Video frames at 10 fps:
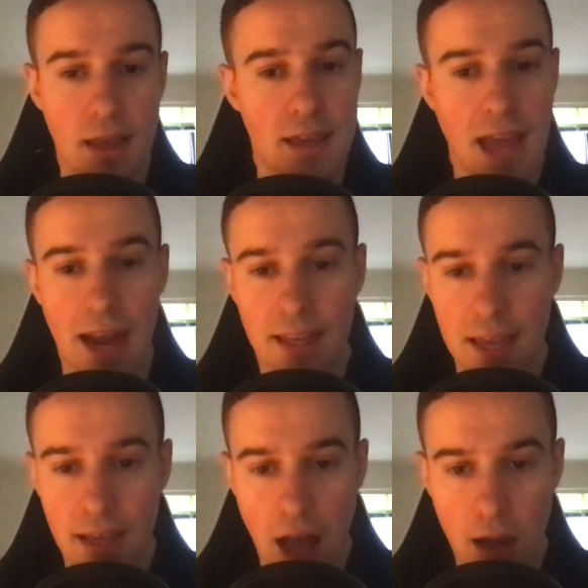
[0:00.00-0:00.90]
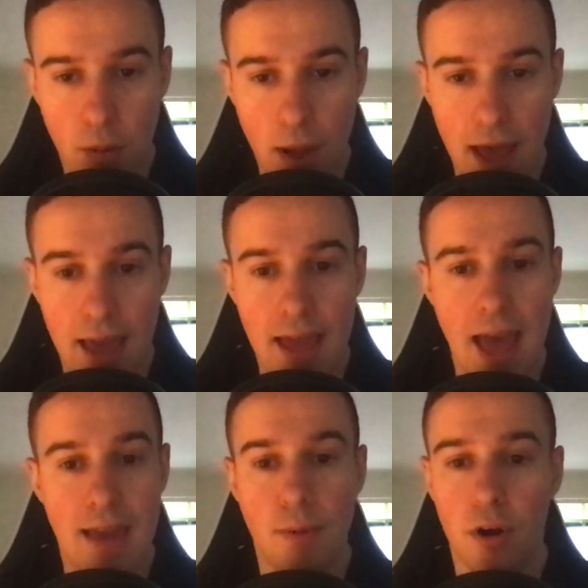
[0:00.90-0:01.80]
Yannick Ngakoue,
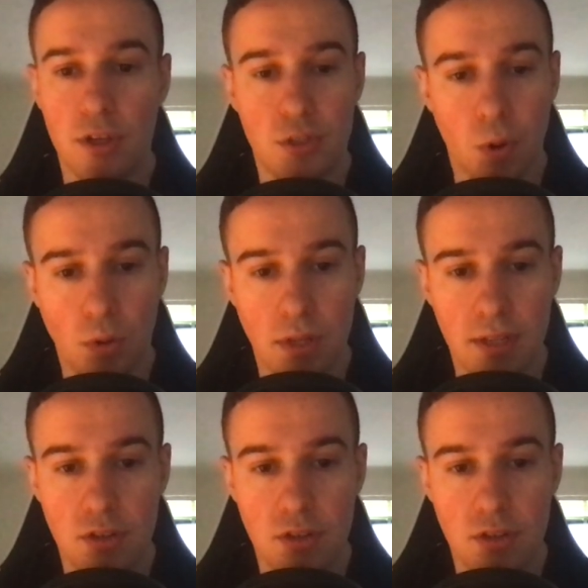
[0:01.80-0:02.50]
and Marcus Golden.